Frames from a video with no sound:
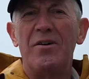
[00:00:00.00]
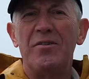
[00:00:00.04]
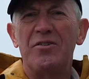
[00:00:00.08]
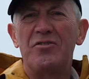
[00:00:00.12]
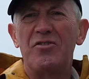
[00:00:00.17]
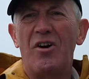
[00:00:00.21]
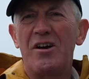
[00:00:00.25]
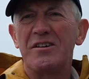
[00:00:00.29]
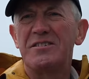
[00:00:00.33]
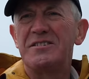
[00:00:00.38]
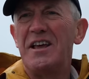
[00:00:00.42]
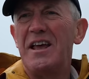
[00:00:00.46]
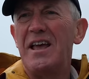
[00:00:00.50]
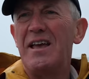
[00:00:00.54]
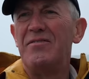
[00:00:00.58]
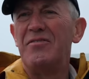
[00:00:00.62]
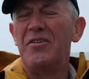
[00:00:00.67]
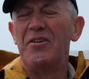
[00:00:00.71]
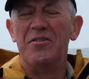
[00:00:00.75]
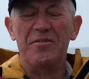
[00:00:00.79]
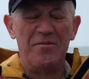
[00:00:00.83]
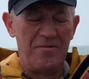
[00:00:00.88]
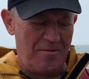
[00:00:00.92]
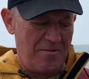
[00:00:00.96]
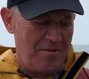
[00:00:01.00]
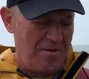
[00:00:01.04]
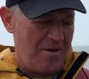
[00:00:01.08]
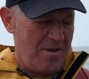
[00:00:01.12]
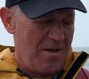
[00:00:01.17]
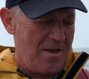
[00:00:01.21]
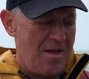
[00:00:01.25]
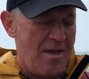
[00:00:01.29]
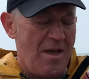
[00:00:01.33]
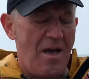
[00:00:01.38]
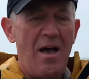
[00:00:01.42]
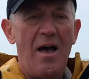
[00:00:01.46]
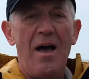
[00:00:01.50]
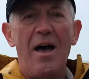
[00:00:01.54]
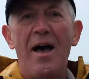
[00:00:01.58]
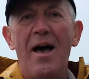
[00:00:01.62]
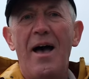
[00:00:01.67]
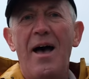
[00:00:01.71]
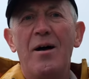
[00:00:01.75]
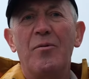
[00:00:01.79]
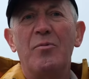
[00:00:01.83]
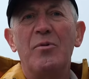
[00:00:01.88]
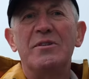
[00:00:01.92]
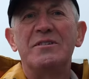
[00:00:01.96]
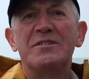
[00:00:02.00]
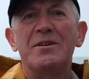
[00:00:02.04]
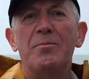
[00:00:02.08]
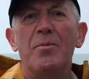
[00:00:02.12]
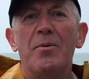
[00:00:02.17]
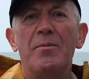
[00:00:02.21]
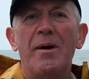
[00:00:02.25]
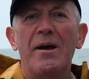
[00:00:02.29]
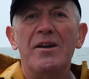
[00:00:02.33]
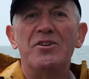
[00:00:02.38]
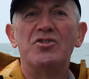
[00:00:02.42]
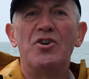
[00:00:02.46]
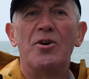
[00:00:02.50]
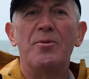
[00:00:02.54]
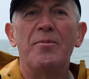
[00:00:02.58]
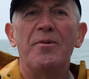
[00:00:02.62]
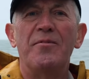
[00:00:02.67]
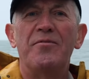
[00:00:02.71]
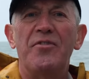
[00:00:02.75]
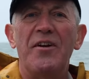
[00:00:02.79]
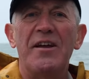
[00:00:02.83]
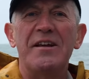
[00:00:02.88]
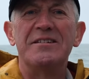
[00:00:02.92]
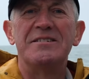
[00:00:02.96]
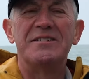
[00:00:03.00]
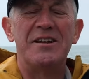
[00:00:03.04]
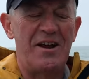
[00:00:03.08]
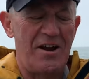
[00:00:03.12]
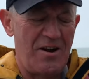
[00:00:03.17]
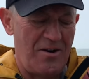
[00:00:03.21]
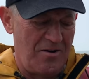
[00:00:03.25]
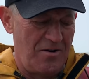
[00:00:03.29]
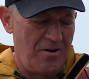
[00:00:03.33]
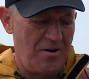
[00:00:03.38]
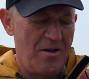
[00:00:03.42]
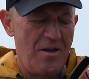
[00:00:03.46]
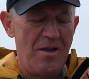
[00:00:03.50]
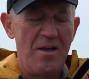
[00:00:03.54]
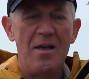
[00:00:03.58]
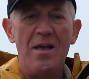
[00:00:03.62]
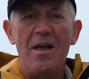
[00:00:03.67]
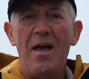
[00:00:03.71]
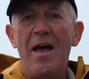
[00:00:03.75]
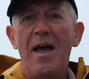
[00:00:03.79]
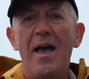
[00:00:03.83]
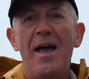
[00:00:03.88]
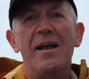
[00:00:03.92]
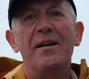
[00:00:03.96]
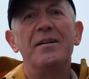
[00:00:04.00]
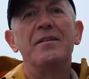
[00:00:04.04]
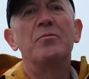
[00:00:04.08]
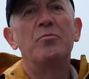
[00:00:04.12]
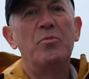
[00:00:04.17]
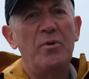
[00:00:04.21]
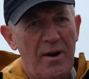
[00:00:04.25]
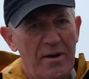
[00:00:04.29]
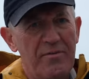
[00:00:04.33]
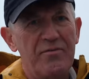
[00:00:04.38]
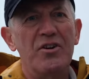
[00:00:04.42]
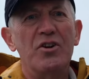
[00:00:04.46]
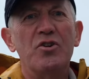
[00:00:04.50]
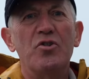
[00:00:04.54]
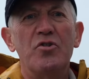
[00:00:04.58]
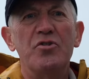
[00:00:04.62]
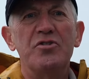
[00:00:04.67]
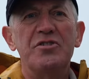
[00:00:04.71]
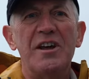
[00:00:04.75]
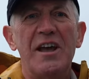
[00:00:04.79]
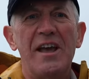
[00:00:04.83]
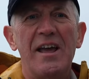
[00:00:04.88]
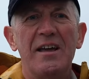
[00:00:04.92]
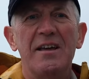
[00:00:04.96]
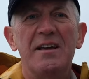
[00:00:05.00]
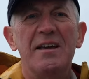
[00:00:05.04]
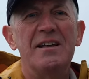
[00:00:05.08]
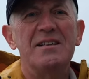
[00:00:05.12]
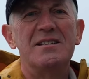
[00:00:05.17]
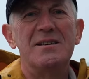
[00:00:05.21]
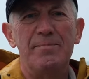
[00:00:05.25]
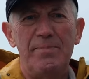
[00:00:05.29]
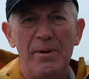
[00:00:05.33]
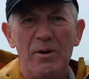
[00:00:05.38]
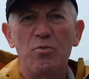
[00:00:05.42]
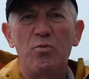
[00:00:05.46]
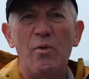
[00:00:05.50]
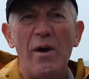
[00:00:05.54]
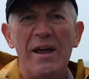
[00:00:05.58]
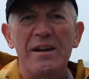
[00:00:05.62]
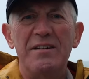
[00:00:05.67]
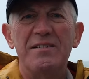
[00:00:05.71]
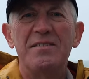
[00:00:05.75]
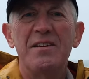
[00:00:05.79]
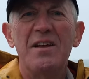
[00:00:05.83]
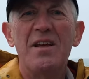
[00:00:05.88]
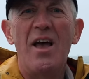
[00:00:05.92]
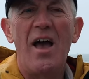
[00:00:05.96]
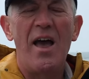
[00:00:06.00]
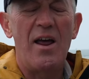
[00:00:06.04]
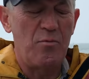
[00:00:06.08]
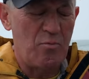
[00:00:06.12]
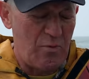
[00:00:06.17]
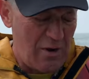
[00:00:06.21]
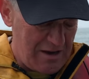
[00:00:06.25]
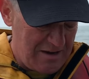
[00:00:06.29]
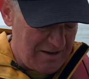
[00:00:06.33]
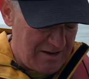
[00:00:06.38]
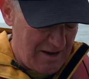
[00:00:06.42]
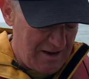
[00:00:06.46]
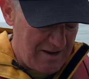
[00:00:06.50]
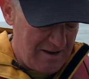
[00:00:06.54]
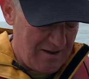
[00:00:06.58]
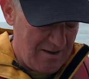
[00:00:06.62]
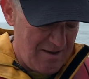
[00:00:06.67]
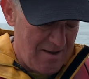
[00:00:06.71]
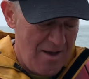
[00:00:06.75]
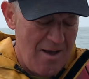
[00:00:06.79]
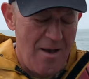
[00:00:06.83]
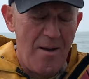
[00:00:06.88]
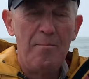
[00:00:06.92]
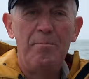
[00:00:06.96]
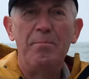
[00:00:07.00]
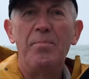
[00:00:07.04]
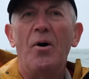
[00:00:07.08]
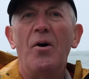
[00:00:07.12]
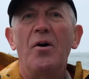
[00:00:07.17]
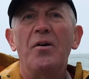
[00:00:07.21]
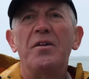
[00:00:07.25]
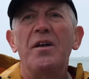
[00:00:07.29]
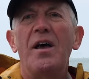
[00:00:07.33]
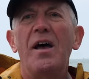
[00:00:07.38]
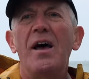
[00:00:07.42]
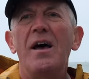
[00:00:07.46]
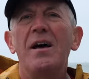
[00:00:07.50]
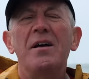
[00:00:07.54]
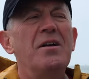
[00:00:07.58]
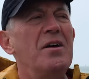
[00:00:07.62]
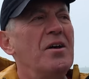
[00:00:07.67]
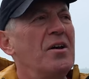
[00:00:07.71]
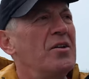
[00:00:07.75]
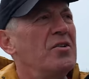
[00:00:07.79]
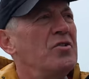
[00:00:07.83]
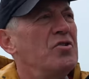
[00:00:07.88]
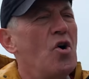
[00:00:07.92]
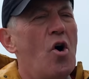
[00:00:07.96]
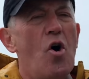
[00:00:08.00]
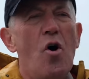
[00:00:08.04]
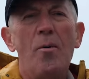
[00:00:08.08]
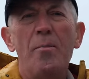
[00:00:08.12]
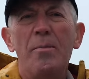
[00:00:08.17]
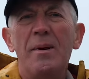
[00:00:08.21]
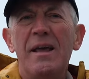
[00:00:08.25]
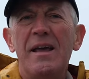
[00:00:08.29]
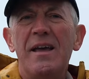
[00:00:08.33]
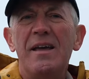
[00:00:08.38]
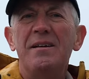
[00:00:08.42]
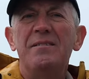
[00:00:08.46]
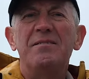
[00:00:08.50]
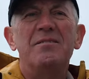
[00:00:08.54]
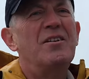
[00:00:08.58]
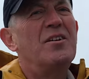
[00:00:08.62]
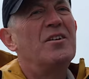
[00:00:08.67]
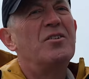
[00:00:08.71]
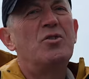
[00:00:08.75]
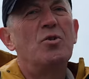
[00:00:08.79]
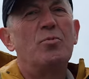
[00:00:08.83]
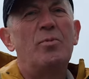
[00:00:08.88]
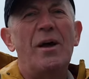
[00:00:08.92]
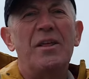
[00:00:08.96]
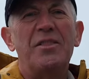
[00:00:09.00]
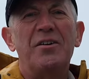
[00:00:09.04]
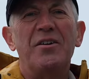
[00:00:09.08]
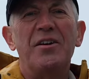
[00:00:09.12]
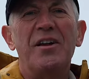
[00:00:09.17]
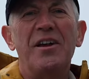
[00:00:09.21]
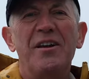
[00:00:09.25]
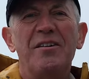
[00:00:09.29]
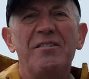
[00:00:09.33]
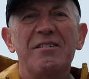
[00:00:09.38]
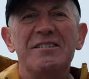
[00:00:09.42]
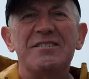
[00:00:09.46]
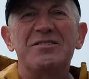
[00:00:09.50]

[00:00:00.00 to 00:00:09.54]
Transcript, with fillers: down in Crosshaven uh, with some of my German friends here, and we're having a good day. It's a bit wet and windy, but uh, normally the weather here